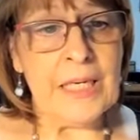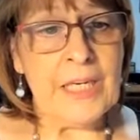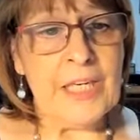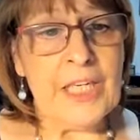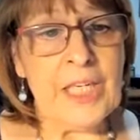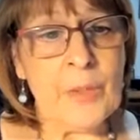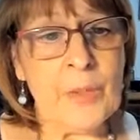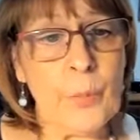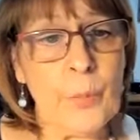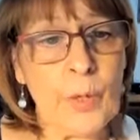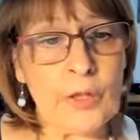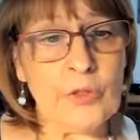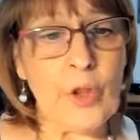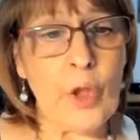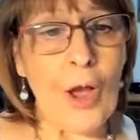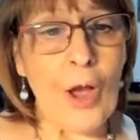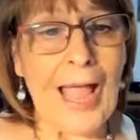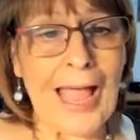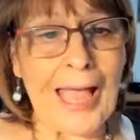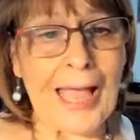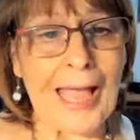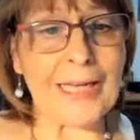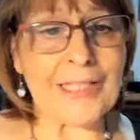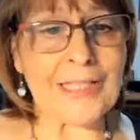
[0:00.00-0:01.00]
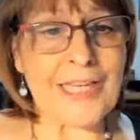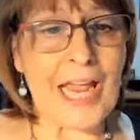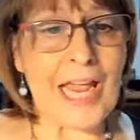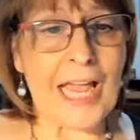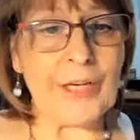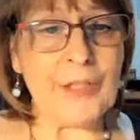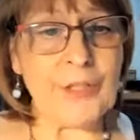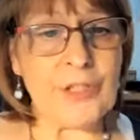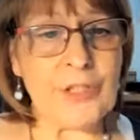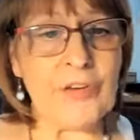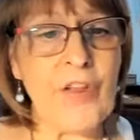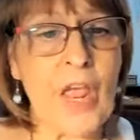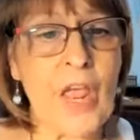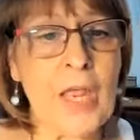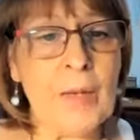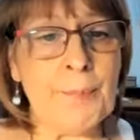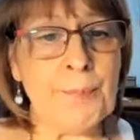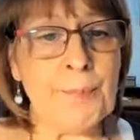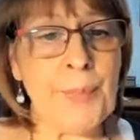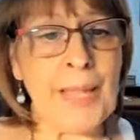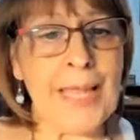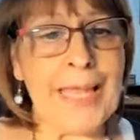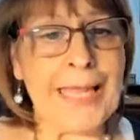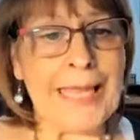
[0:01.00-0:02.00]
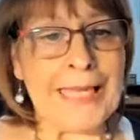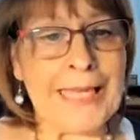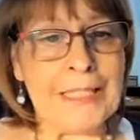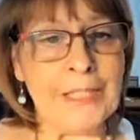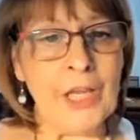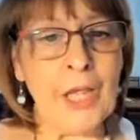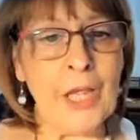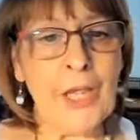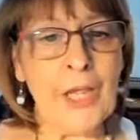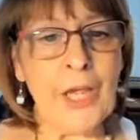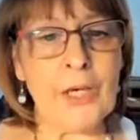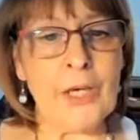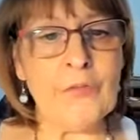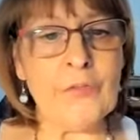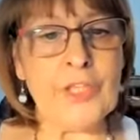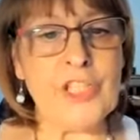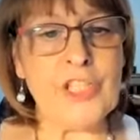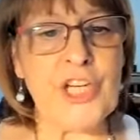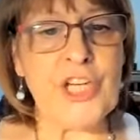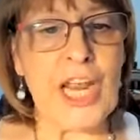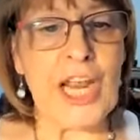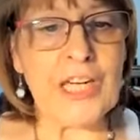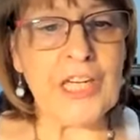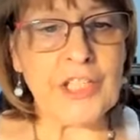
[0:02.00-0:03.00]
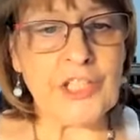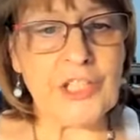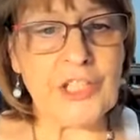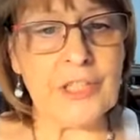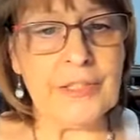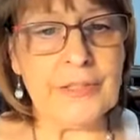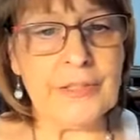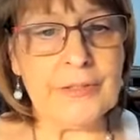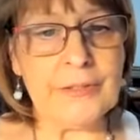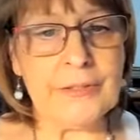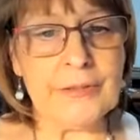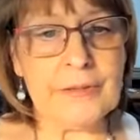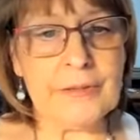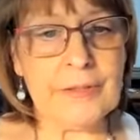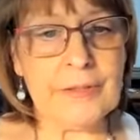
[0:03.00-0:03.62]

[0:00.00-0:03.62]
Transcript: He will not act out of pain and rejection,